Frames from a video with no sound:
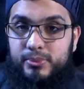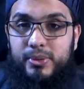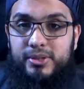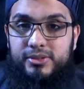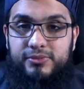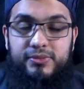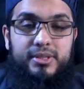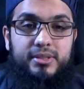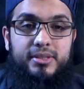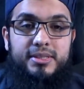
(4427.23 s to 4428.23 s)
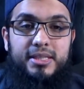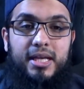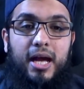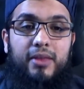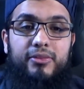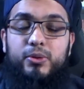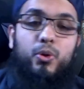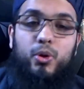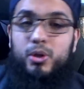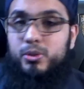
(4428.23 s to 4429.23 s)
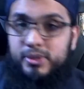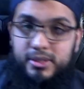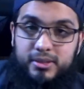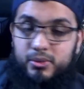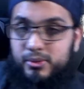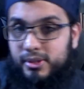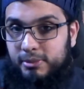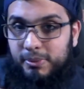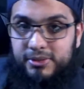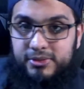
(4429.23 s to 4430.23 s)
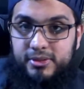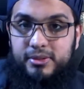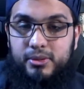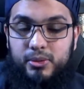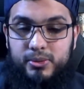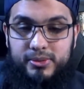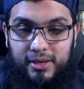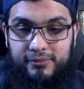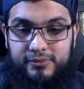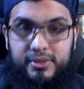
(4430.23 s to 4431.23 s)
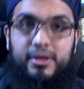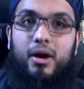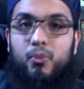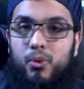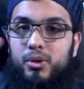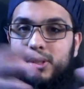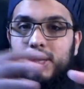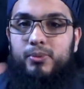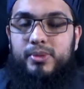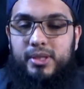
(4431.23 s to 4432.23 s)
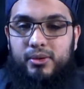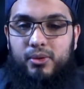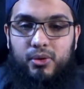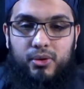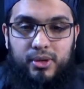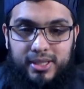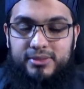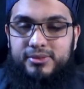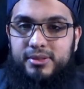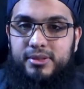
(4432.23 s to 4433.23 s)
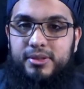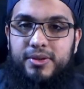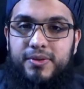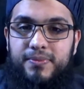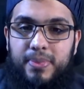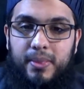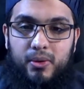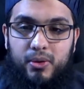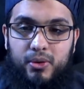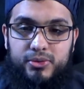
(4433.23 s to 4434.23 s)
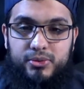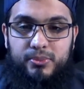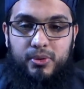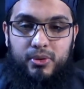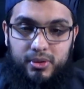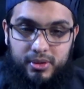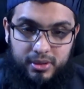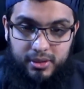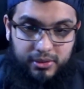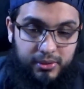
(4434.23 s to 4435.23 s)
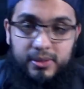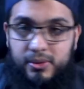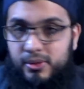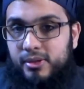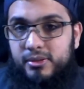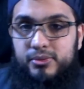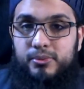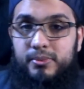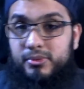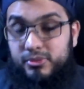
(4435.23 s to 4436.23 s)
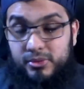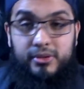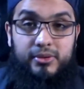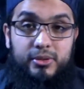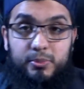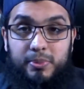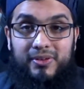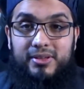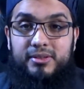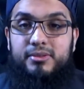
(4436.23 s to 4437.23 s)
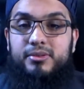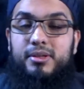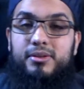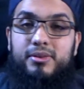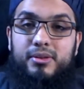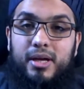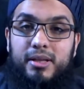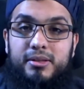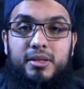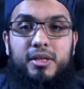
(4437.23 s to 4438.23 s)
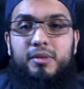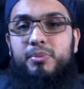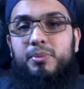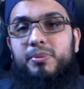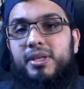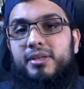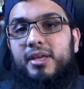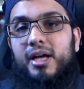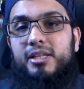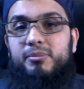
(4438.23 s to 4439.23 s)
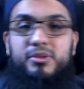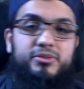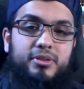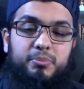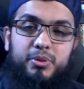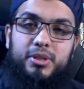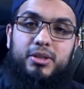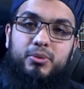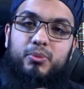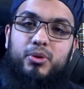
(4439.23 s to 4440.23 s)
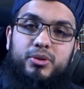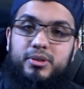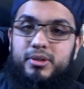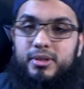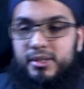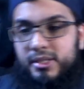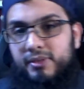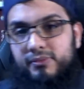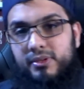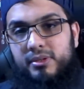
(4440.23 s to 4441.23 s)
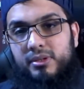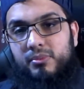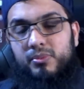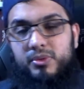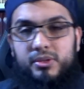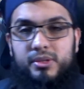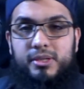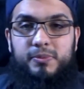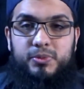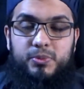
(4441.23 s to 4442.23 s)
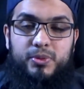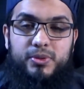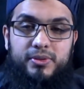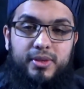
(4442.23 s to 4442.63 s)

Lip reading: where it's convenient, and they didn't in the past, they didn't always have a wall around it or a casing, or a grill or a gutter or something, so a grill to prevent anything. And people take the animals, they pull out the water and they give the animals water